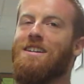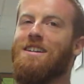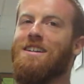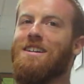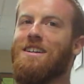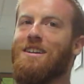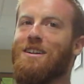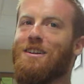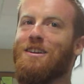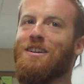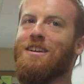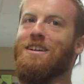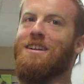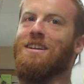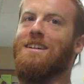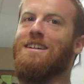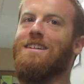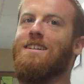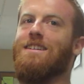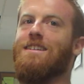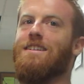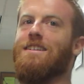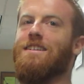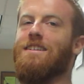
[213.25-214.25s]
and like
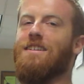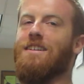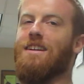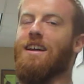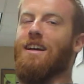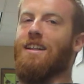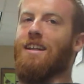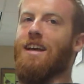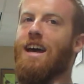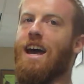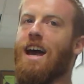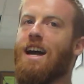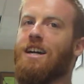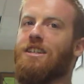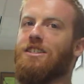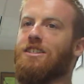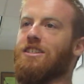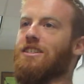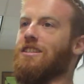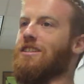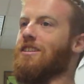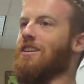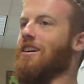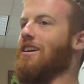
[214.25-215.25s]
hella
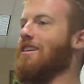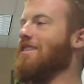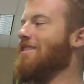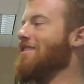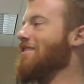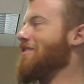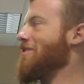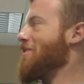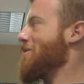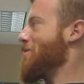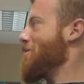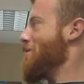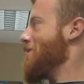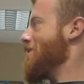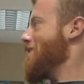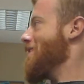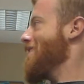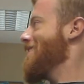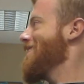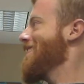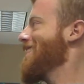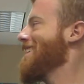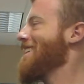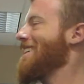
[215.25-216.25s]
action shots or
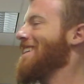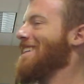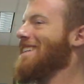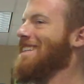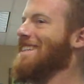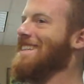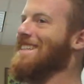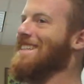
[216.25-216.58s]
something.